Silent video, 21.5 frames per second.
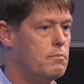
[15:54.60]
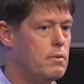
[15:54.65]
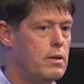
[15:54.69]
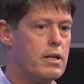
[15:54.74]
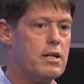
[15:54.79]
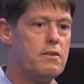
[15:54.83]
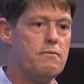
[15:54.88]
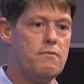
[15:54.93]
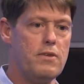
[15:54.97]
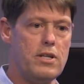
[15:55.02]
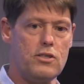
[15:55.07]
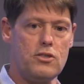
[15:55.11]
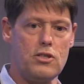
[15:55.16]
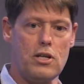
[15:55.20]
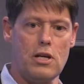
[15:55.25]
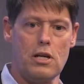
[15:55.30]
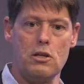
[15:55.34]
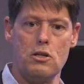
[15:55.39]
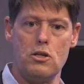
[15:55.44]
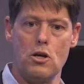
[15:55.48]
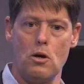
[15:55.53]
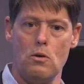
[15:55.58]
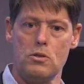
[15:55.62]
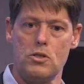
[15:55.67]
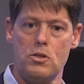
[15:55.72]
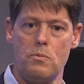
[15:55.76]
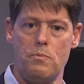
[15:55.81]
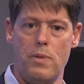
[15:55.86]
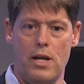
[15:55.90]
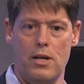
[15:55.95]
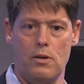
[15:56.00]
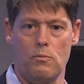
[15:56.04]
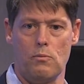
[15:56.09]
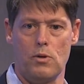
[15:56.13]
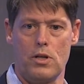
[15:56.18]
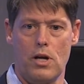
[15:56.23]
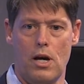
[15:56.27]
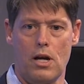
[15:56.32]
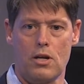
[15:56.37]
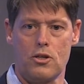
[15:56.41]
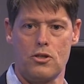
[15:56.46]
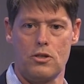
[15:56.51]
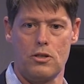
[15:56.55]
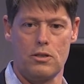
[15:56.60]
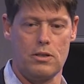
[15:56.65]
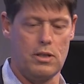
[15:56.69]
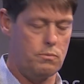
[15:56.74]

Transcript: convincing dose-dependent reduction